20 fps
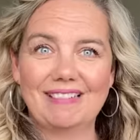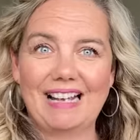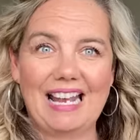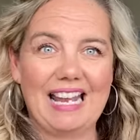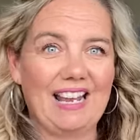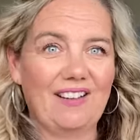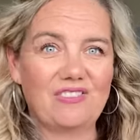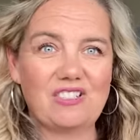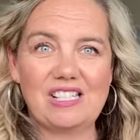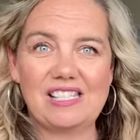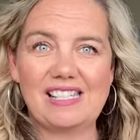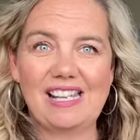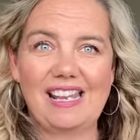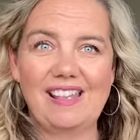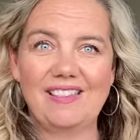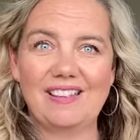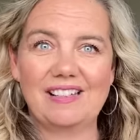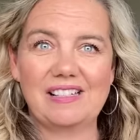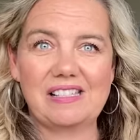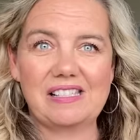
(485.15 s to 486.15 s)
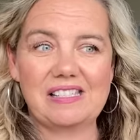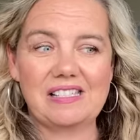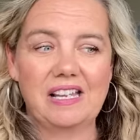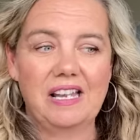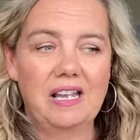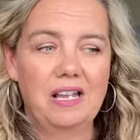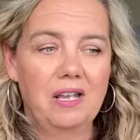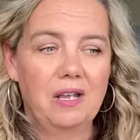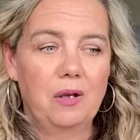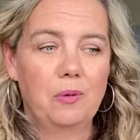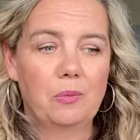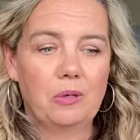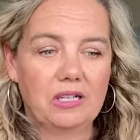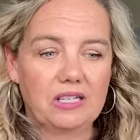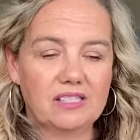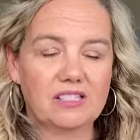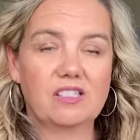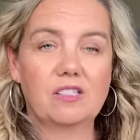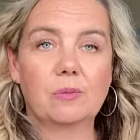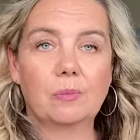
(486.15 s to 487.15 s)
I have to say this,
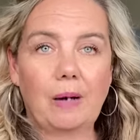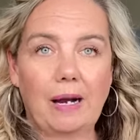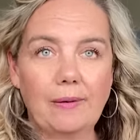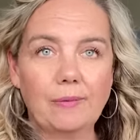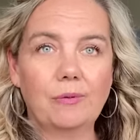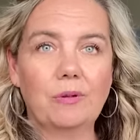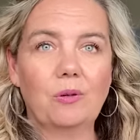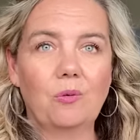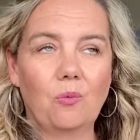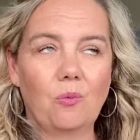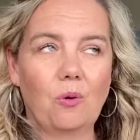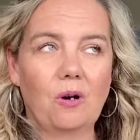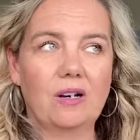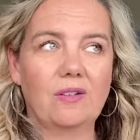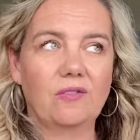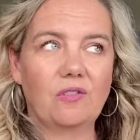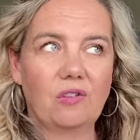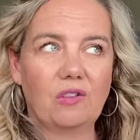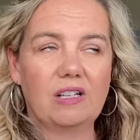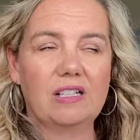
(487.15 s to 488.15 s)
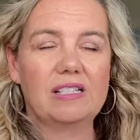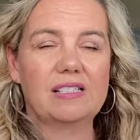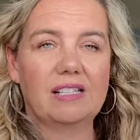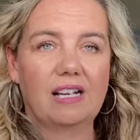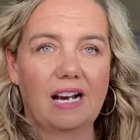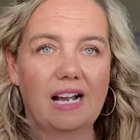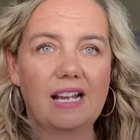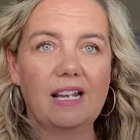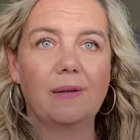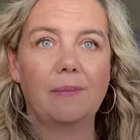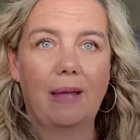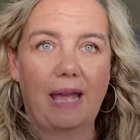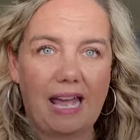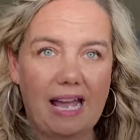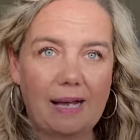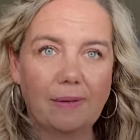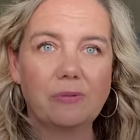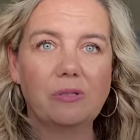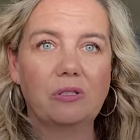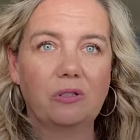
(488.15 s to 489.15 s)
because it's probably one of the things that I am
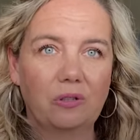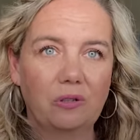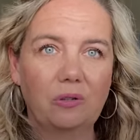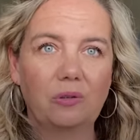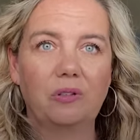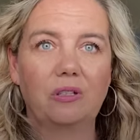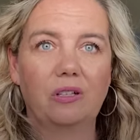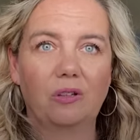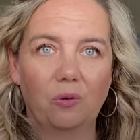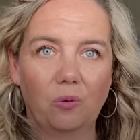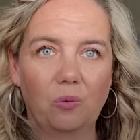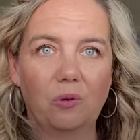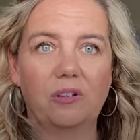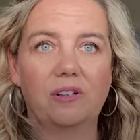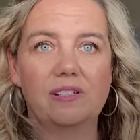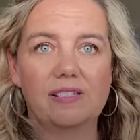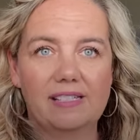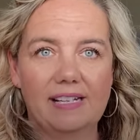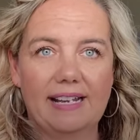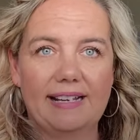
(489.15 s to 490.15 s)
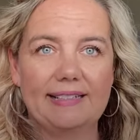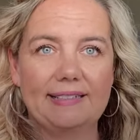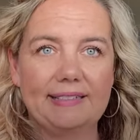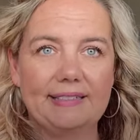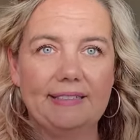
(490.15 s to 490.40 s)
absolutely the worst at.